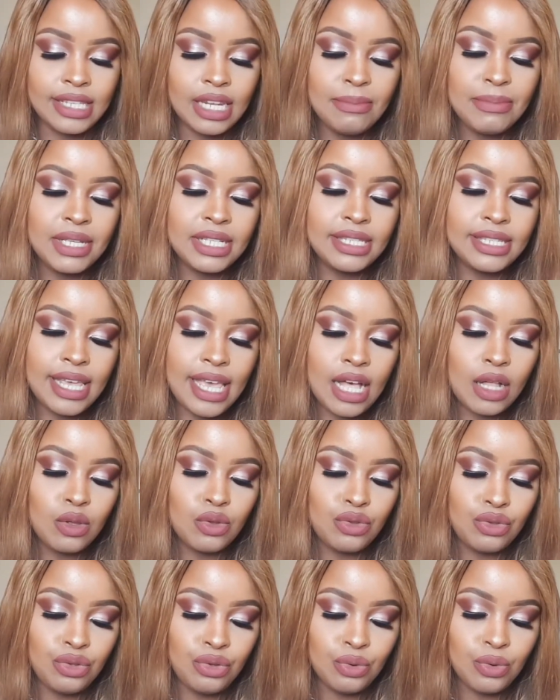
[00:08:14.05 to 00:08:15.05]
Let me tell
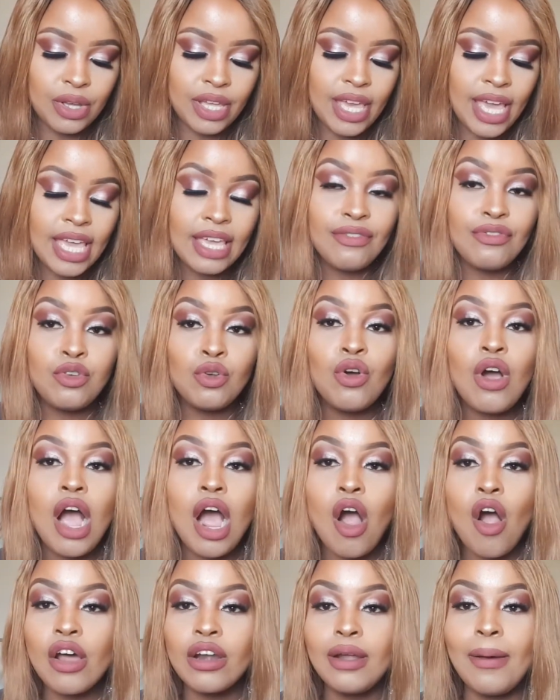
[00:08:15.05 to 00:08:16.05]
you, okay, if you
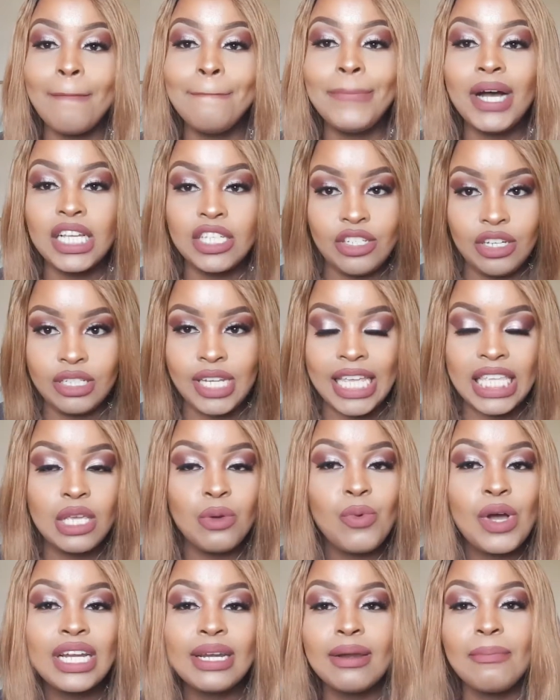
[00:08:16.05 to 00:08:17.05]
are on a budget and you
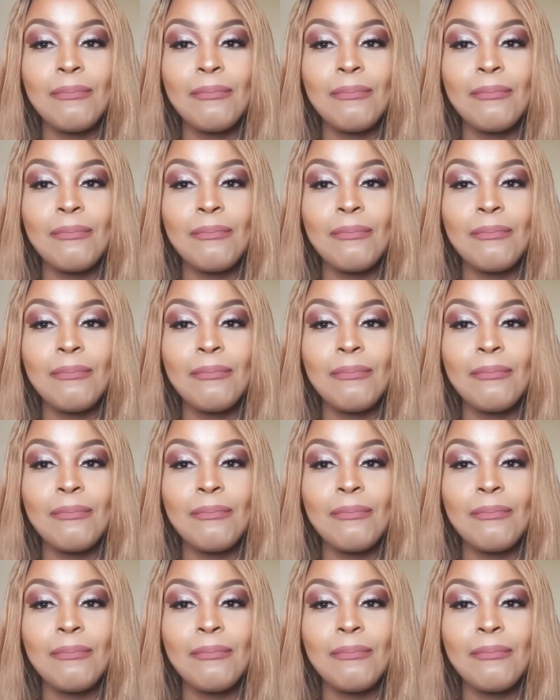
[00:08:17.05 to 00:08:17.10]
want